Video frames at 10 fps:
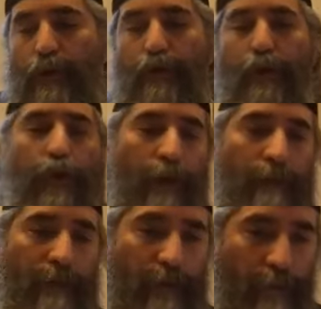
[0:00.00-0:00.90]
the love
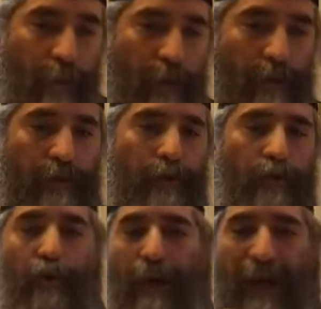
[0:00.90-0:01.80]
of the mother, the
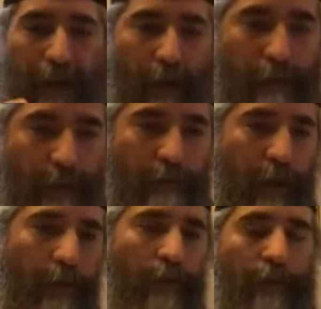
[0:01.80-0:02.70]
Torah of the
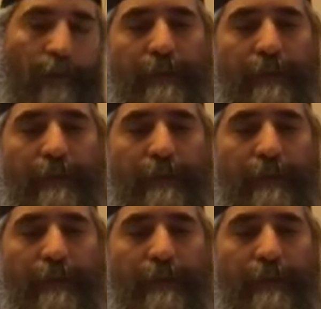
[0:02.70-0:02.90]
mother,